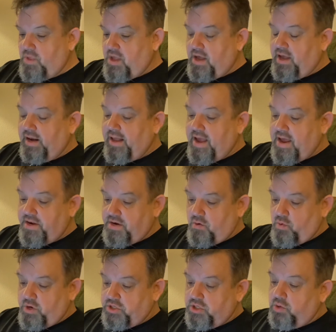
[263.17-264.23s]
land in
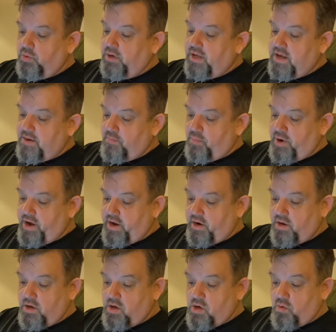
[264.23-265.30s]
which you will eat
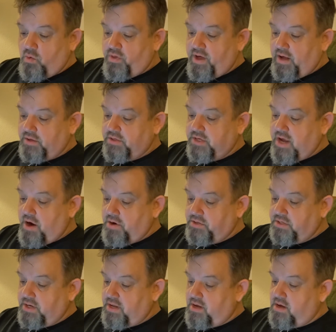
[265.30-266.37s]
bread without
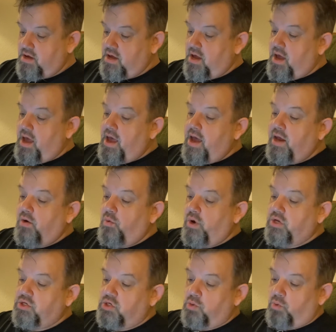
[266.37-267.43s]
scarcity, in
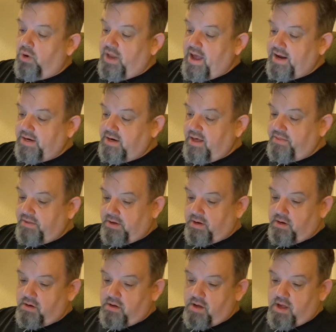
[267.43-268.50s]
which you will lack nothing,
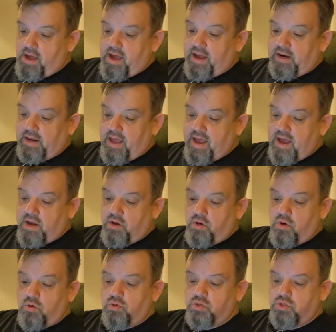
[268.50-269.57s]
a land
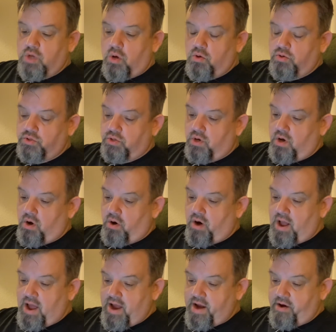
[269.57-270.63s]
whose stones are
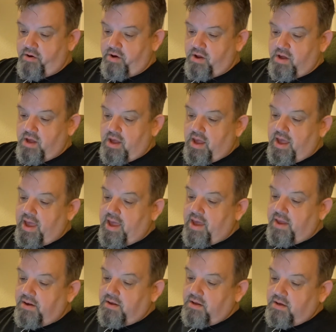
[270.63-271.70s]
iron
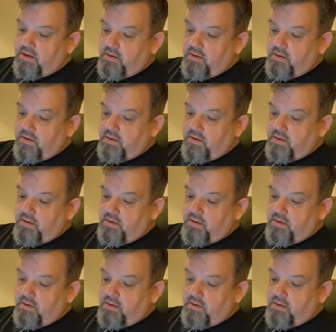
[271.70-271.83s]
and